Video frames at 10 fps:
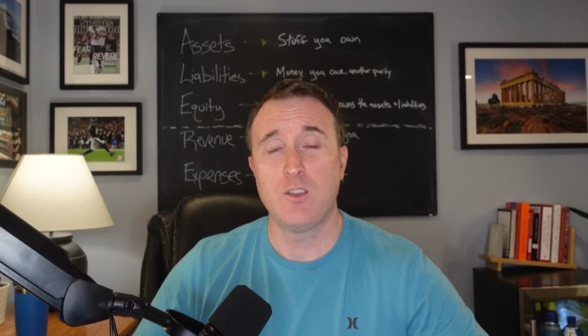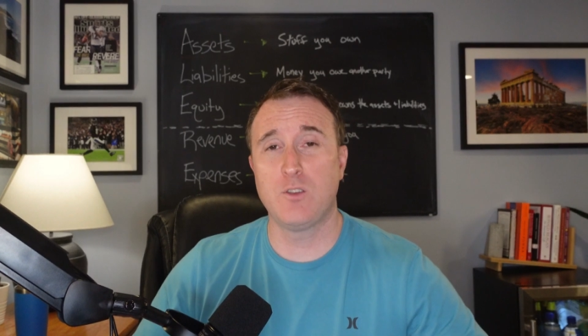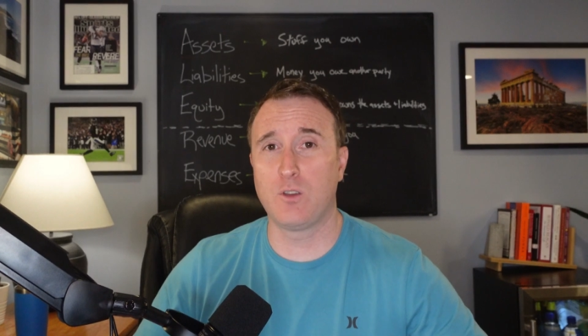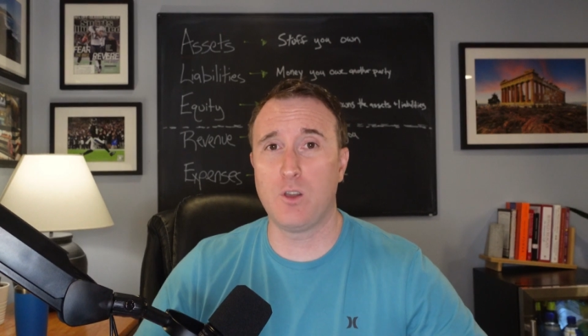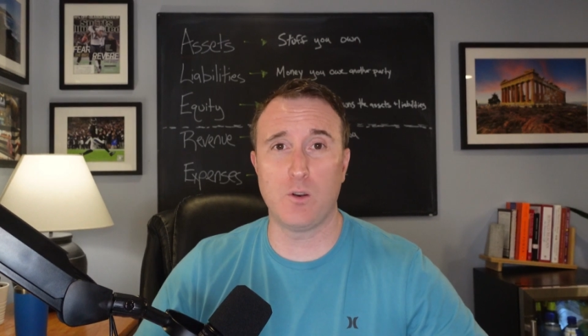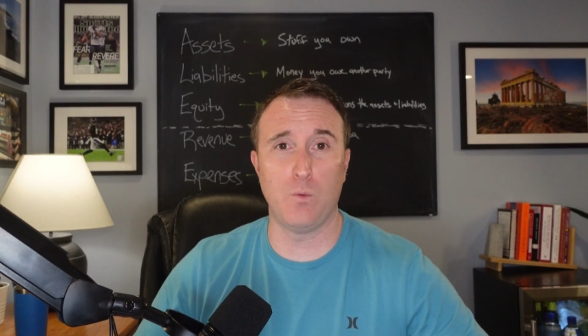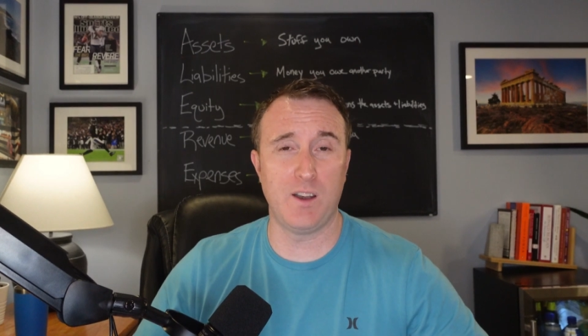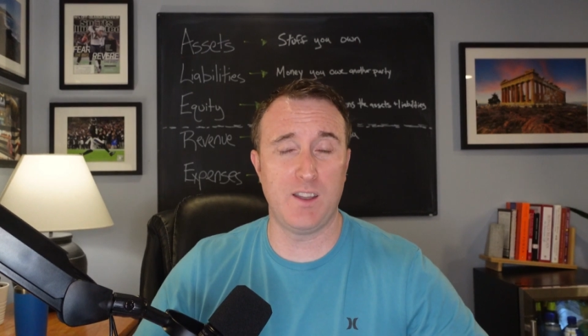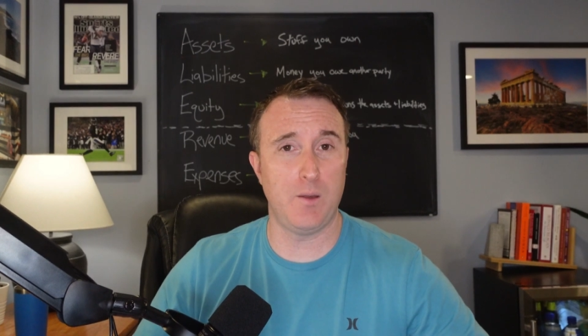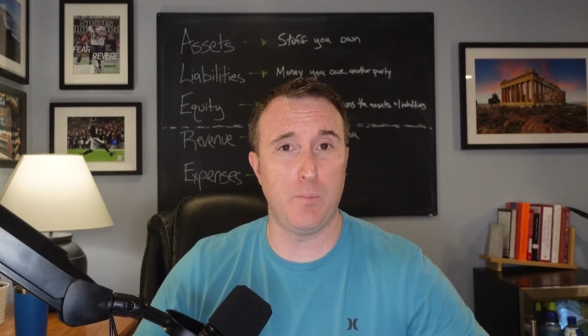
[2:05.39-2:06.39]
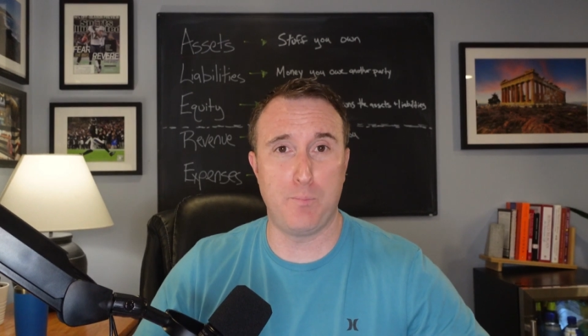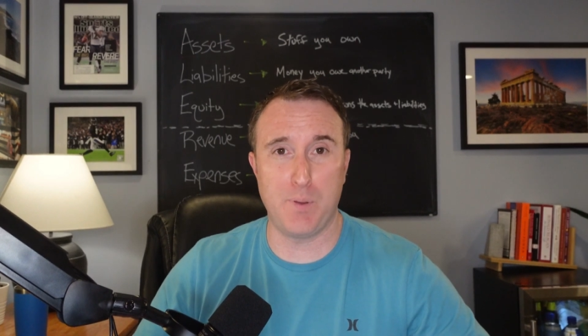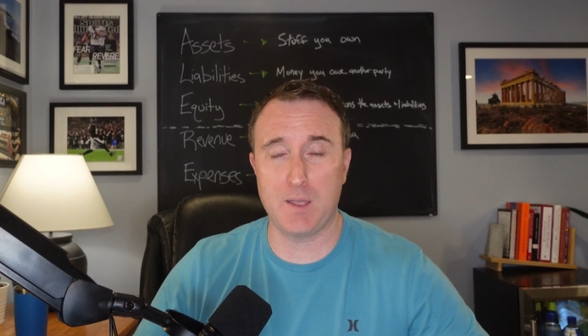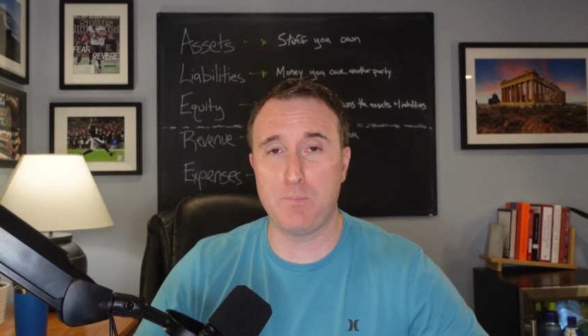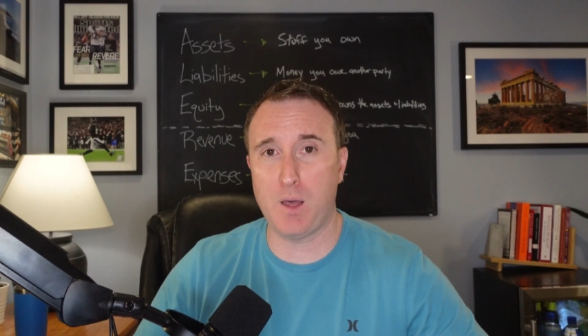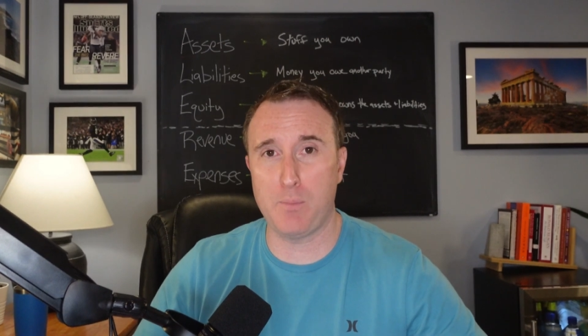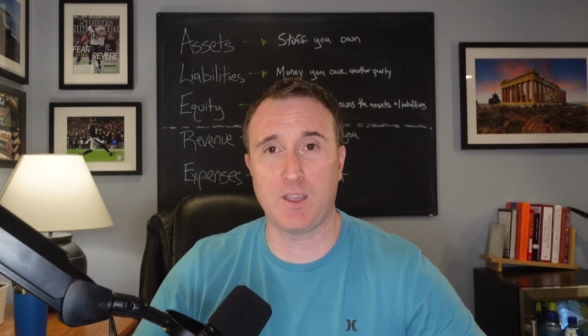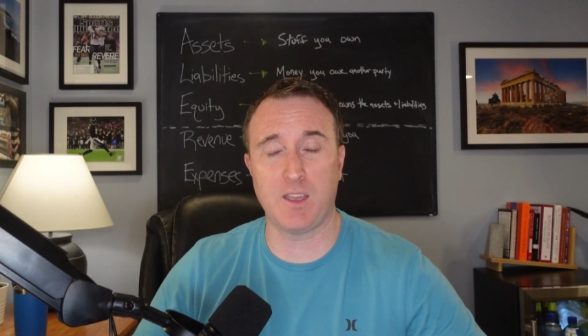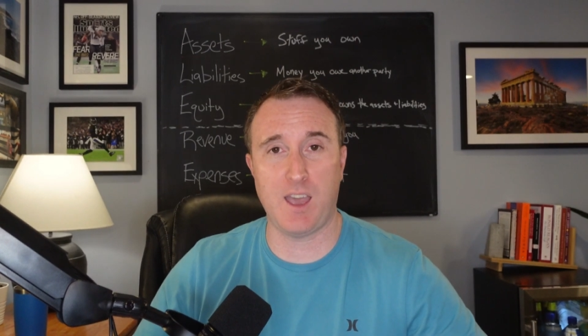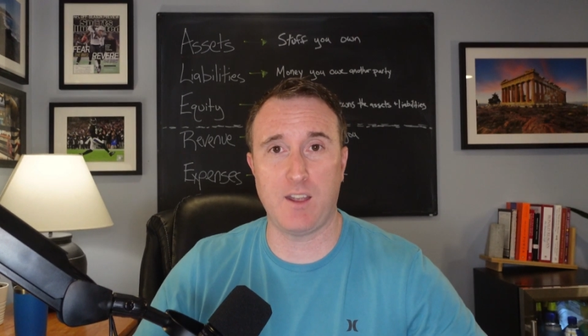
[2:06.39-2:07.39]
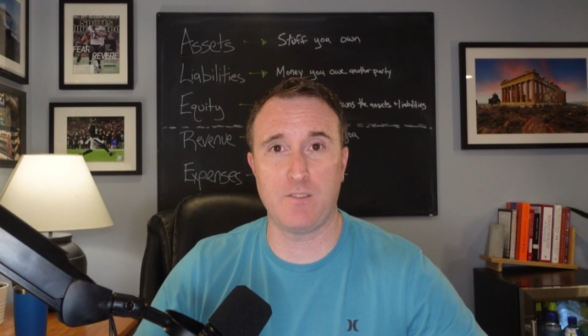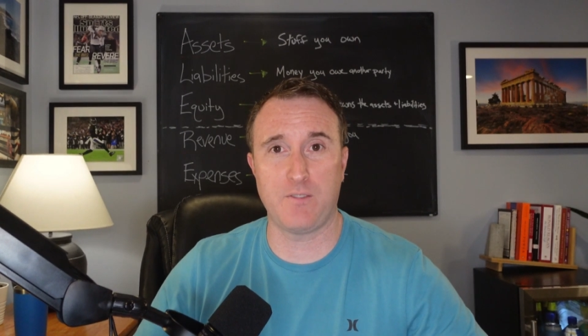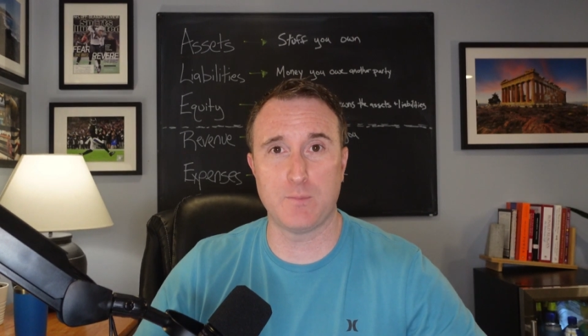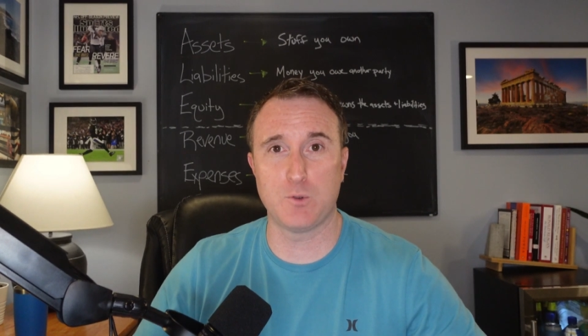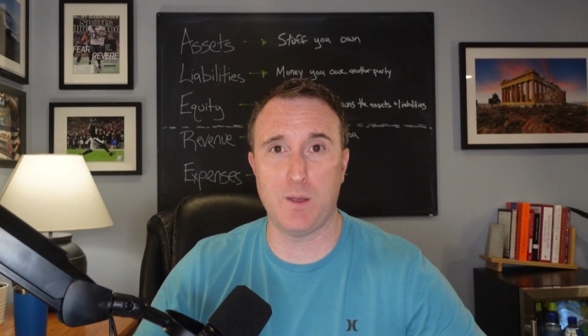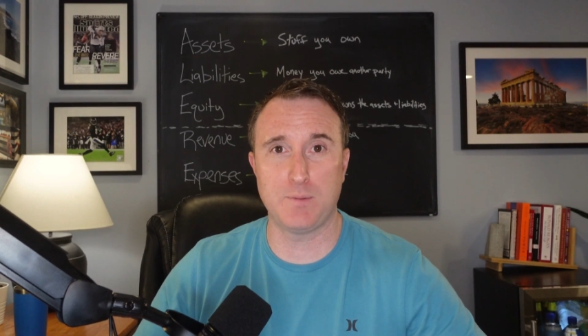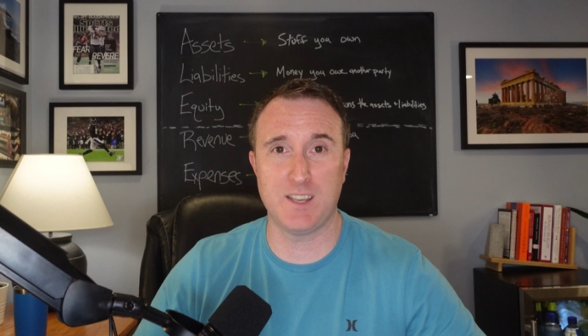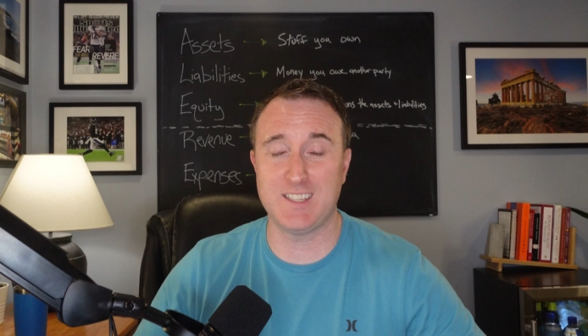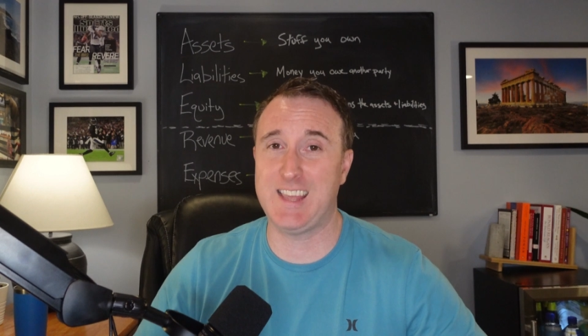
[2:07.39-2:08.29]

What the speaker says: You can go to one of the big public accounting firms' websites.